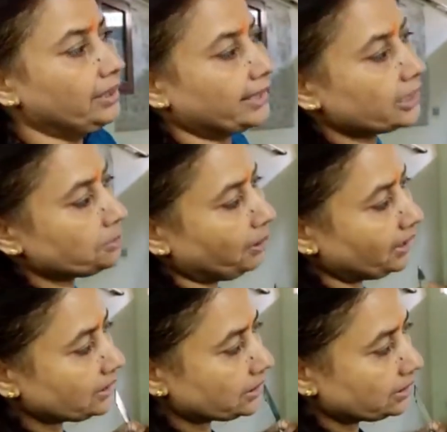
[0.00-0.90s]
Let us
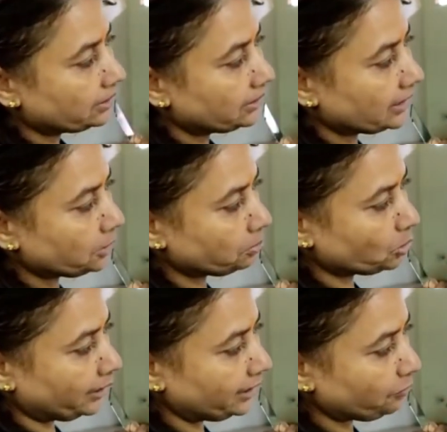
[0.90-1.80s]
mark these
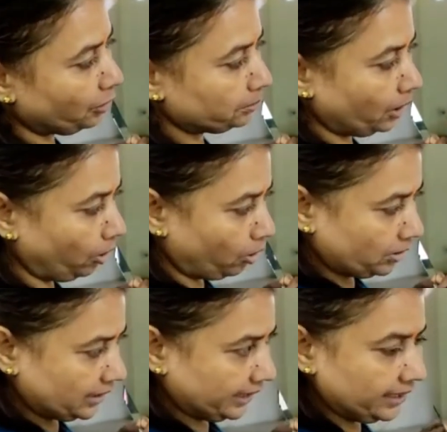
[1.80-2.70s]
joints from the
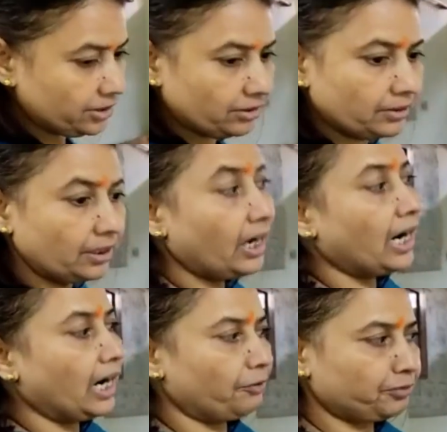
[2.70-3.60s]
all side.
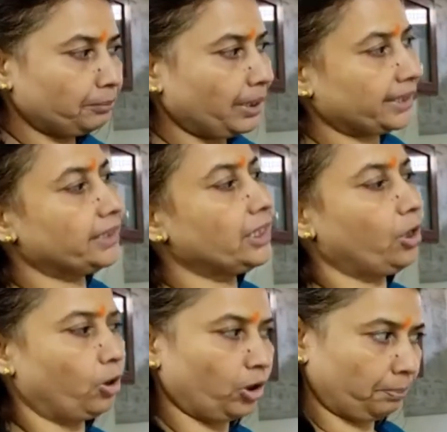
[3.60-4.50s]
After marking the
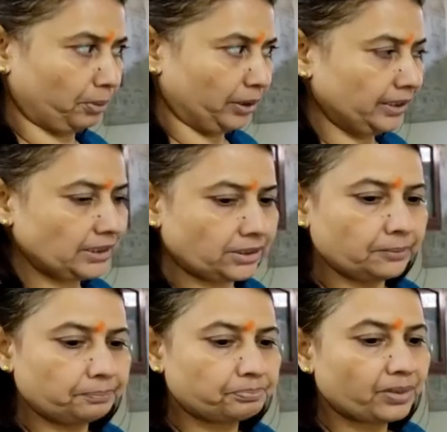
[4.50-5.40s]
all
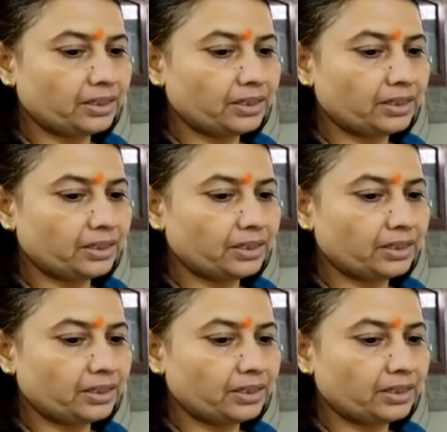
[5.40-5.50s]
points,